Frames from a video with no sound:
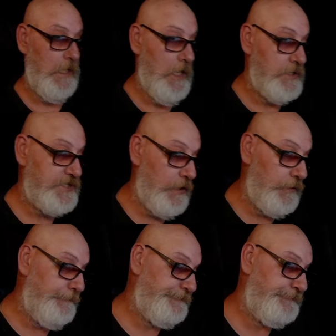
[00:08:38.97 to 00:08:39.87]
So,
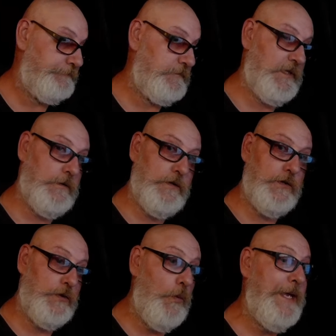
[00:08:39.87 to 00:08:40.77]

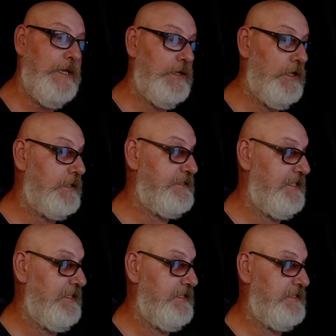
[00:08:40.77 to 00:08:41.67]
the way it looks
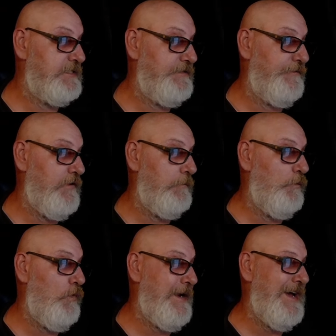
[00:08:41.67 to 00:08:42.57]
is from
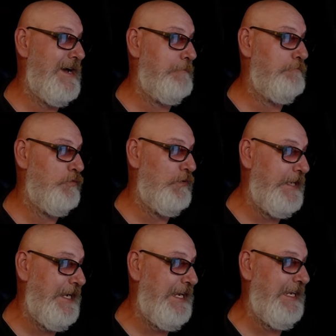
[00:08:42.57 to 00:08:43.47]
what I'm
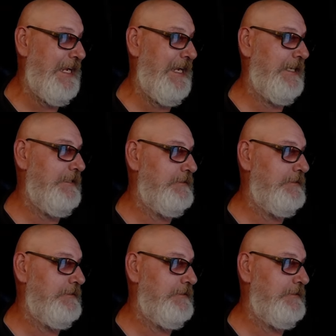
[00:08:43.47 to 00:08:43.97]
reading,